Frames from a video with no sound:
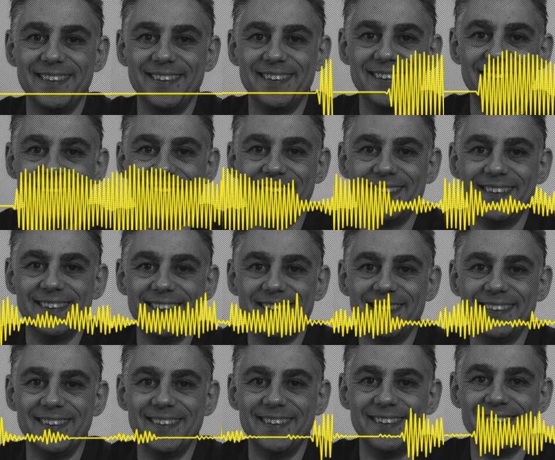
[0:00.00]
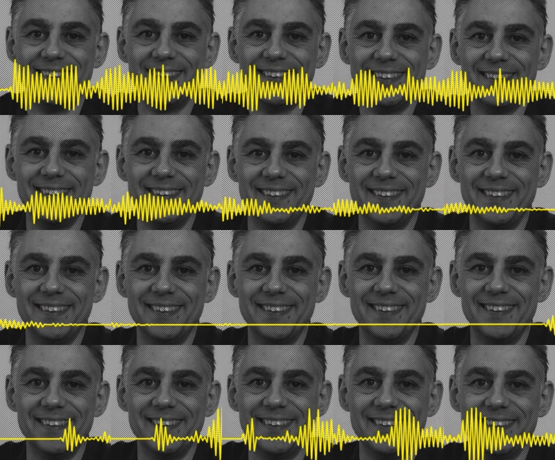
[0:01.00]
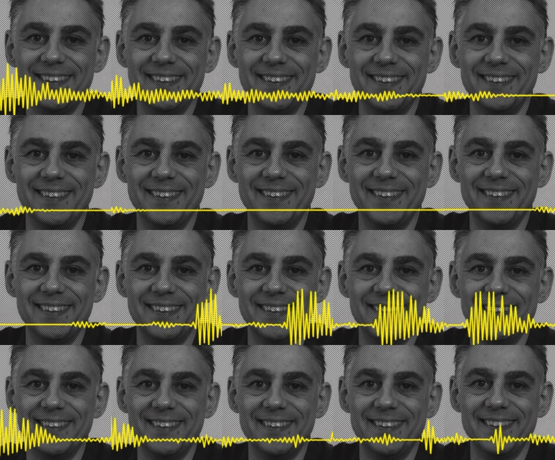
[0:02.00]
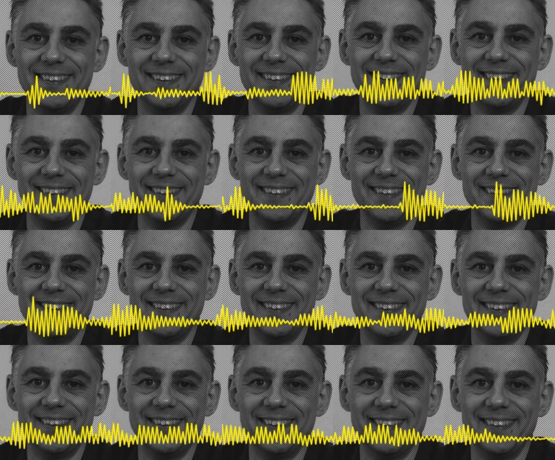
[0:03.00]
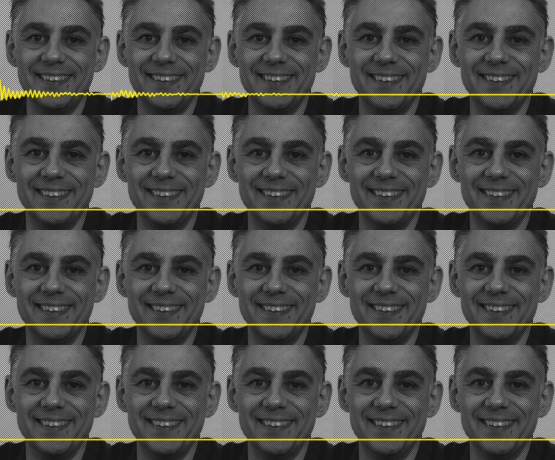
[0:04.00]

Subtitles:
all so I could play the game, because that's the kind of person I am.